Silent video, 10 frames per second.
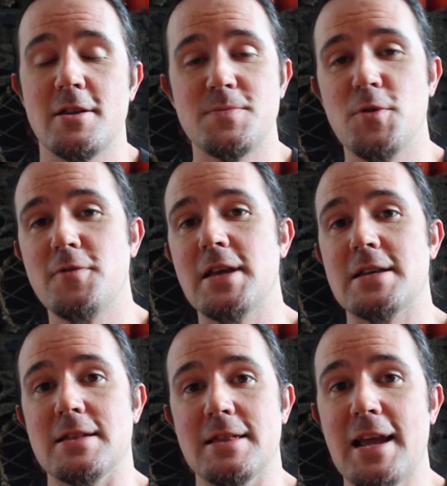This movie
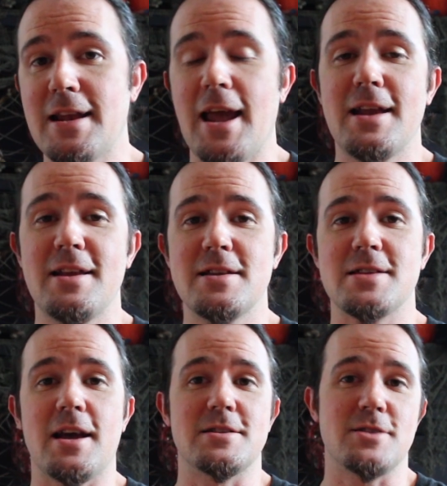is late
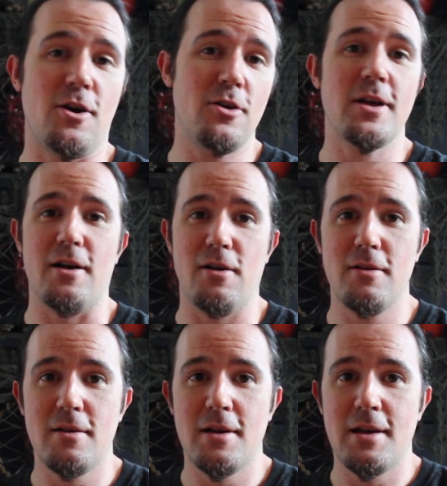80s as all
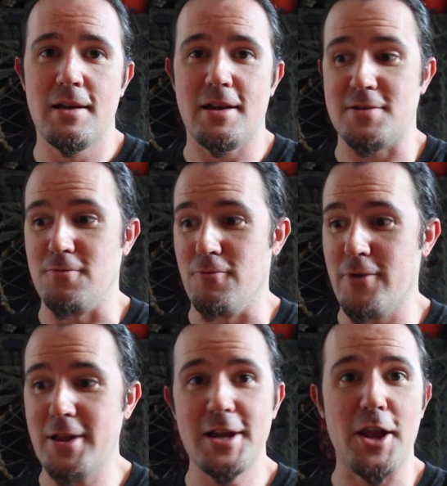hell. It's
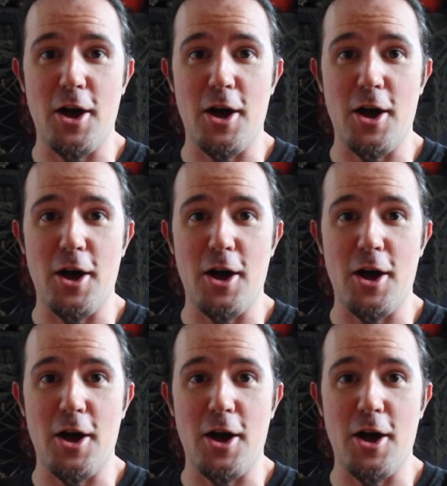really